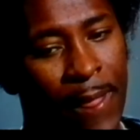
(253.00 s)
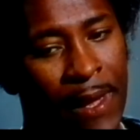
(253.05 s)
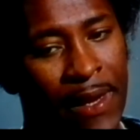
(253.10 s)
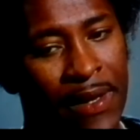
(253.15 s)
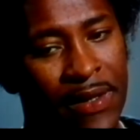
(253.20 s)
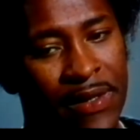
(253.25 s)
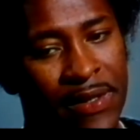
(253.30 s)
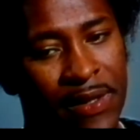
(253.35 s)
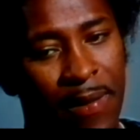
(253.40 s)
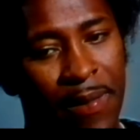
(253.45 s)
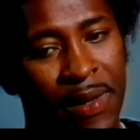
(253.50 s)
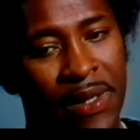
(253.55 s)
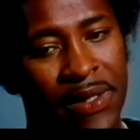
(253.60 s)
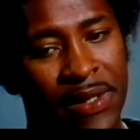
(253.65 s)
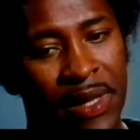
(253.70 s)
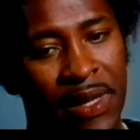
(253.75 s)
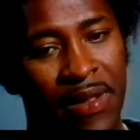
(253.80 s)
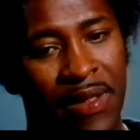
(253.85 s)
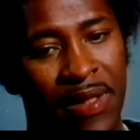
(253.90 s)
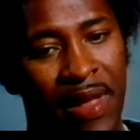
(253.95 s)
And to some
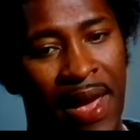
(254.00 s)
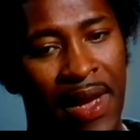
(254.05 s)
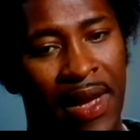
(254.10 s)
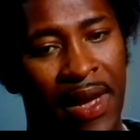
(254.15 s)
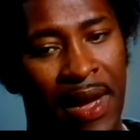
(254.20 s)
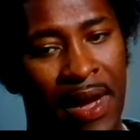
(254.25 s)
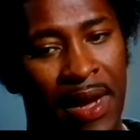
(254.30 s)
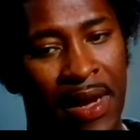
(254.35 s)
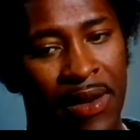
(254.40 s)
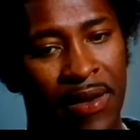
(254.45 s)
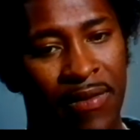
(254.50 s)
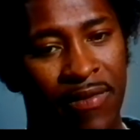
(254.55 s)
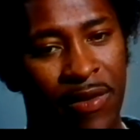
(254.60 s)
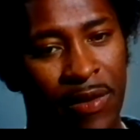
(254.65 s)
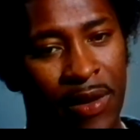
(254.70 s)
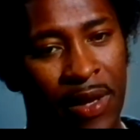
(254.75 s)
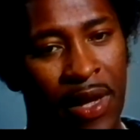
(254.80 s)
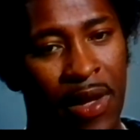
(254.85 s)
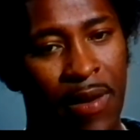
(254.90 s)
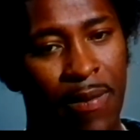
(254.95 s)
extent, that kind of
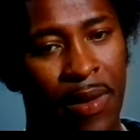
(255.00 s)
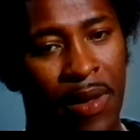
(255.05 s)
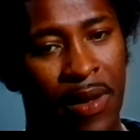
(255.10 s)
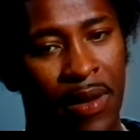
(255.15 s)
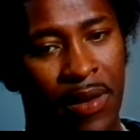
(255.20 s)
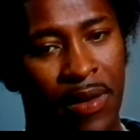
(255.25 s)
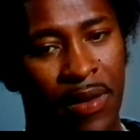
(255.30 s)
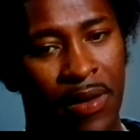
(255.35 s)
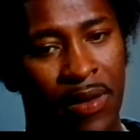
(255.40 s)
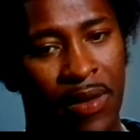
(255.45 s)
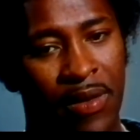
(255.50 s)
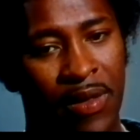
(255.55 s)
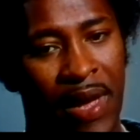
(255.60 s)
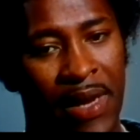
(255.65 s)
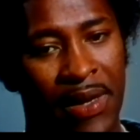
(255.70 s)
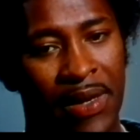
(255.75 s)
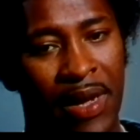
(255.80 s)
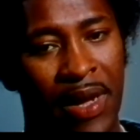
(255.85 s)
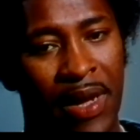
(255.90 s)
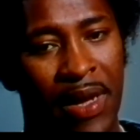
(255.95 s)
leukemia,
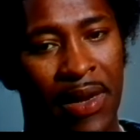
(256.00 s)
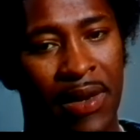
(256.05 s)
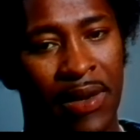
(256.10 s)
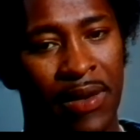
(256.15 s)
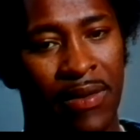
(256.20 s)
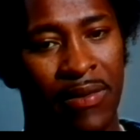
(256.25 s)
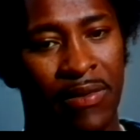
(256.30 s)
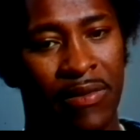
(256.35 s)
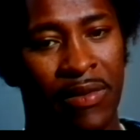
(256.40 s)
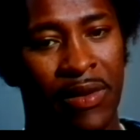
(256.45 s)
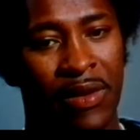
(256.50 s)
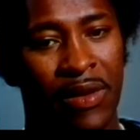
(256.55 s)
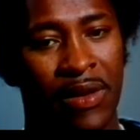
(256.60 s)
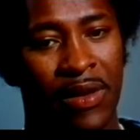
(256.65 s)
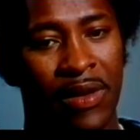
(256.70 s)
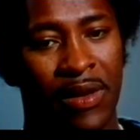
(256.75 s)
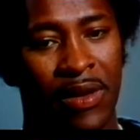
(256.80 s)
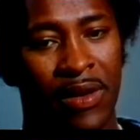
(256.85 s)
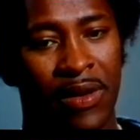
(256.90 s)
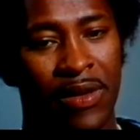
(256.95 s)
that kind of
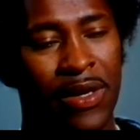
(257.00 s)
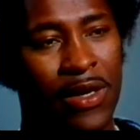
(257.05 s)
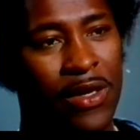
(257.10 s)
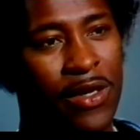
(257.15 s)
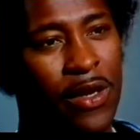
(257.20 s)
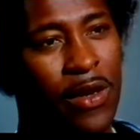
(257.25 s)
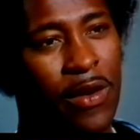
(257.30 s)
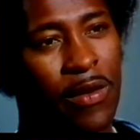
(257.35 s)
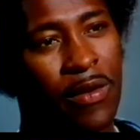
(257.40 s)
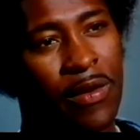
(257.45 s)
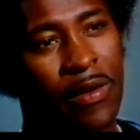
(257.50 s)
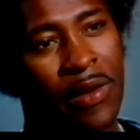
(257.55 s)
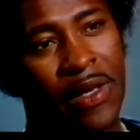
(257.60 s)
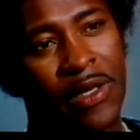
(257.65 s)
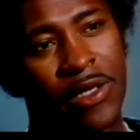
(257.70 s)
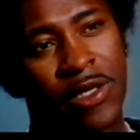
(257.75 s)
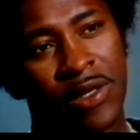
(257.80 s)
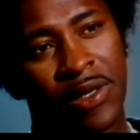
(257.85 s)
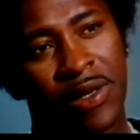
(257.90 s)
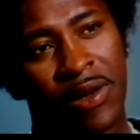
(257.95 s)

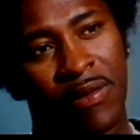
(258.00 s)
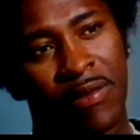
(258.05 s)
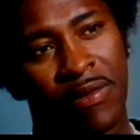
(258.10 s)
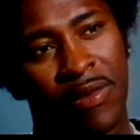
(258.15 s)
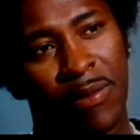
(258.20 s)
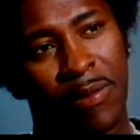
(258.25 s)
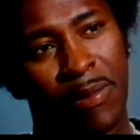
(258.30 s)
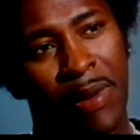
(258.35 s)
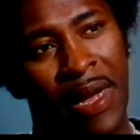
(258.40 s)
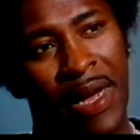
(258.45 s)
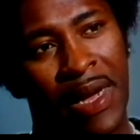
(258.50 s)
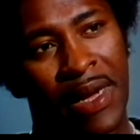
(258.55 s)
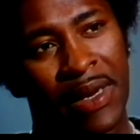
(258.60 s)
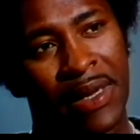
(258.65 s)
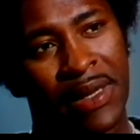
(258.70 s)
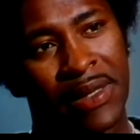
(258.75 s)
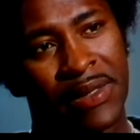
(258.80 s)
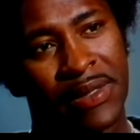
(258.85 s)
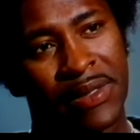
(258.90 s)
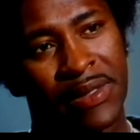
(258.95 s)
deterioration of the
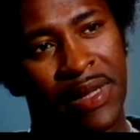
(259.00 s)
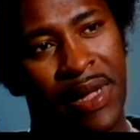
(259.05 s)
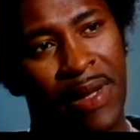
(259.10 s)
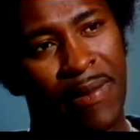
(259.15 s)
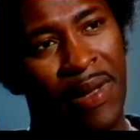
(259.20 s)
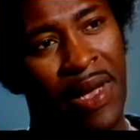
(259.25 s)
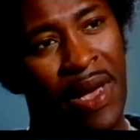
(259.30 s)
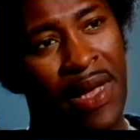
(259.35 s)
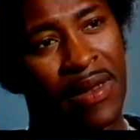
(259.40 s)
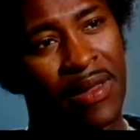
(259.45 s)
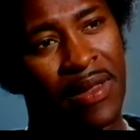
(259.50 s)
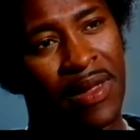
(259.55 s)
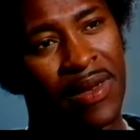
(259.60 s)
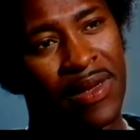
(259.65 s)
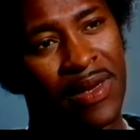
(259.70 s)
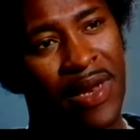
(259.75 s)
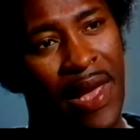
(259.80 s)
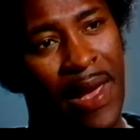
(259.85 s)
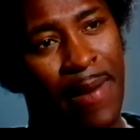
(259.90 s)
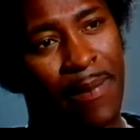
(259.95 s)
body is the same kind of thing
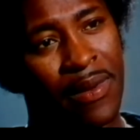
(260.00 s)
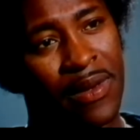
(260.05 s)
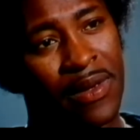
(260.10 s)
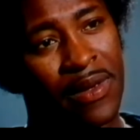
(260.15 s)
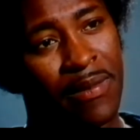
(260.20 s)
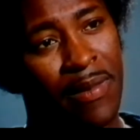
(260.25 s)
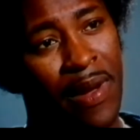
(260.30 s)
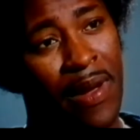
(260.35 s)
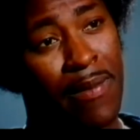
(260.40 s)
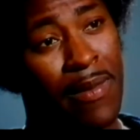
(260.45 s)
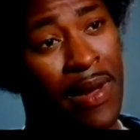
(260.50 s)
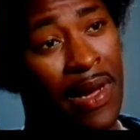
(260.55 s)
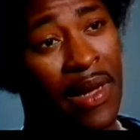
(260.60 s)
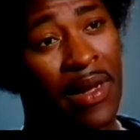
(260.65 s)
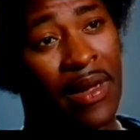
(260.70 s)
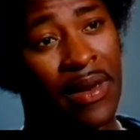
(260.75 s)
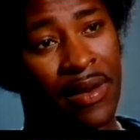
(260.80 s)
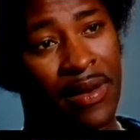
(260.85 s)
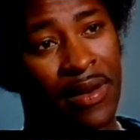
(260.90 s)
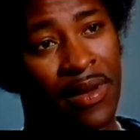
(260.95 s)
that happened to my
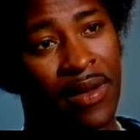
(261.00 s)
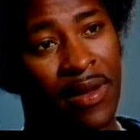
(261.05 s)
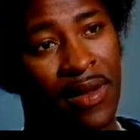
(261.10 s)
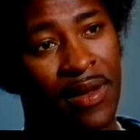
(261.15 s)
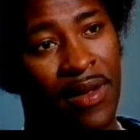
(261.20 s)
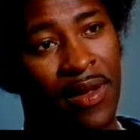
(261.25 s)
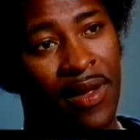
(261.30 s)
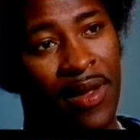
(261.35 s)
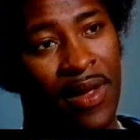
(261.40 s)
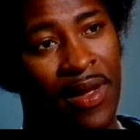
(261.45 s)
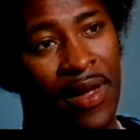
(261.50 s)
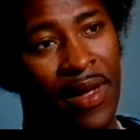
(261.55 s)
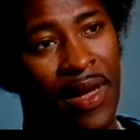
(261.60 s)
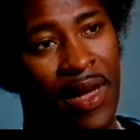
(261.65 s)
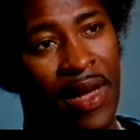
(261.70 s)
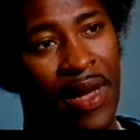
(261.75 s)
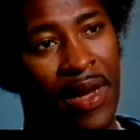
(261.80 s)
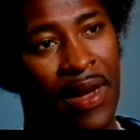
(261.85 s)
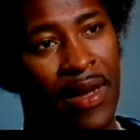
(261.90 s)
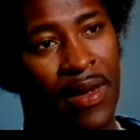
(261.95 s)
mind.
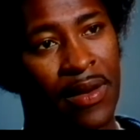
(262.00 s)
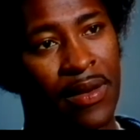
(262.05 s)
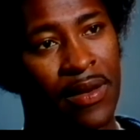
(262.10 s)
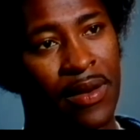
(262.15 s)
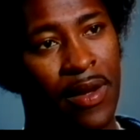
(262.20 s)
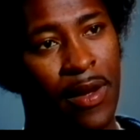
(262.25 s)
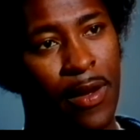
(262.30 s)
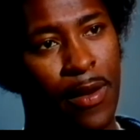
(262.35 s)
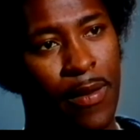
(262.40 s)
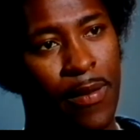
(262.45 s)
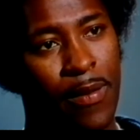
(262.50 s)
And,